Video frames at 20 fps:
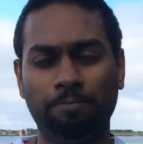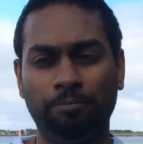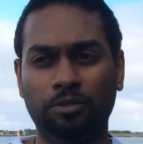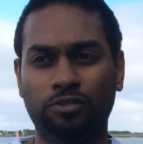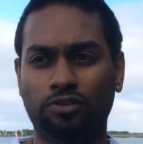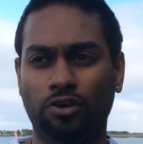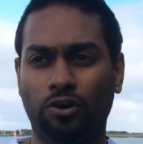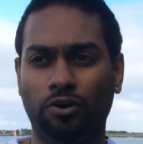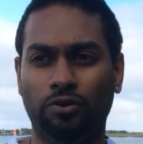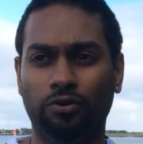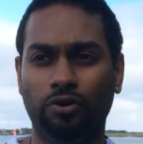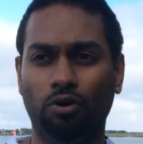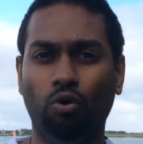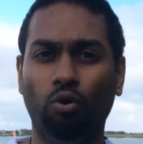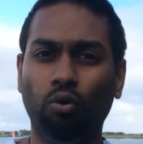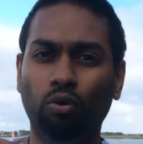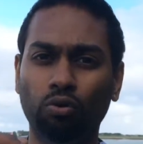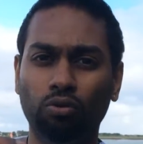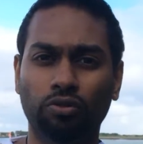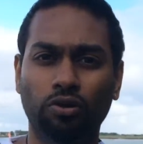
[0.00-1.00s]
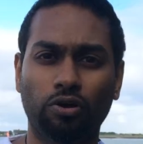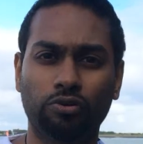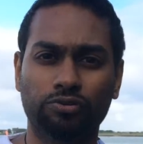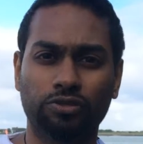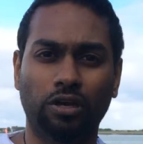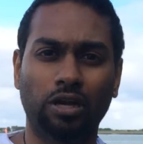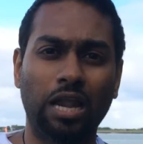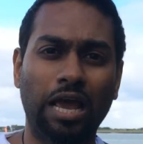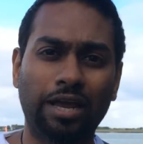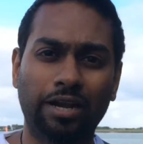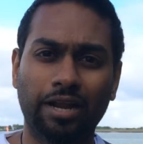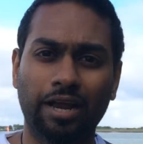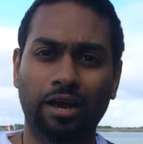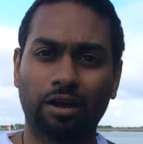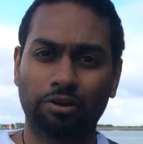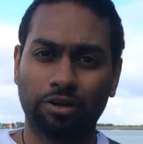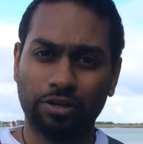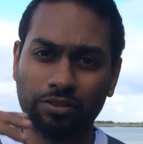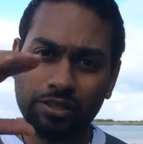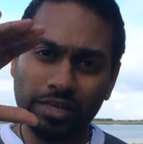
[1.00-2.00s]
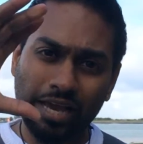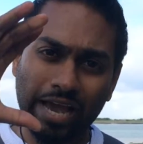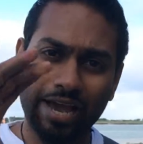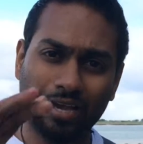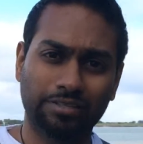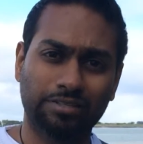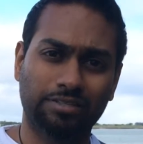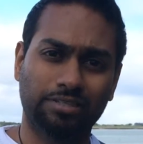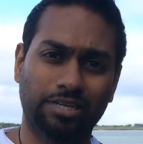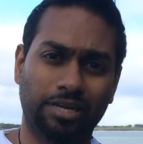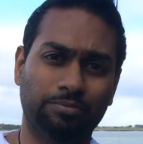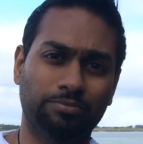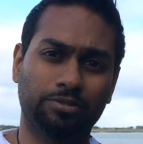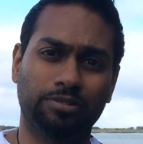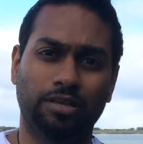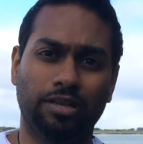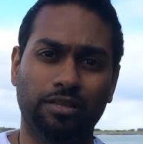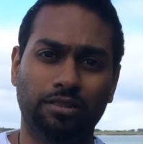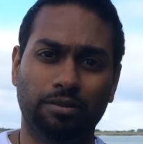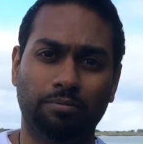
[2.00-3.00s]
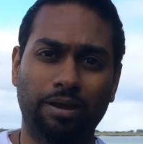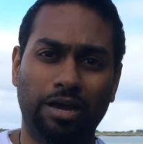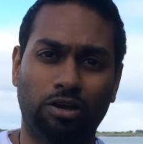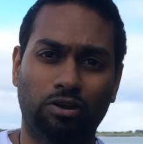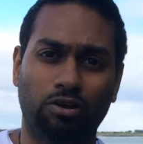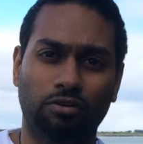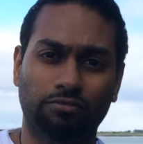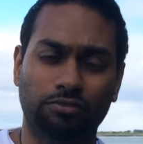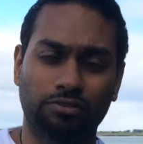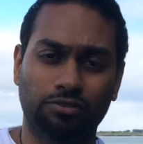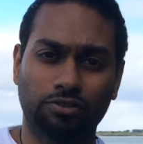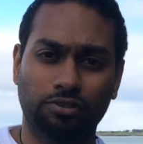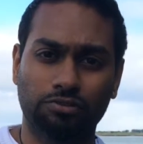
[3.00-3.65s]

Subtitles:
So all those are laid out in the 8 steps in the back office,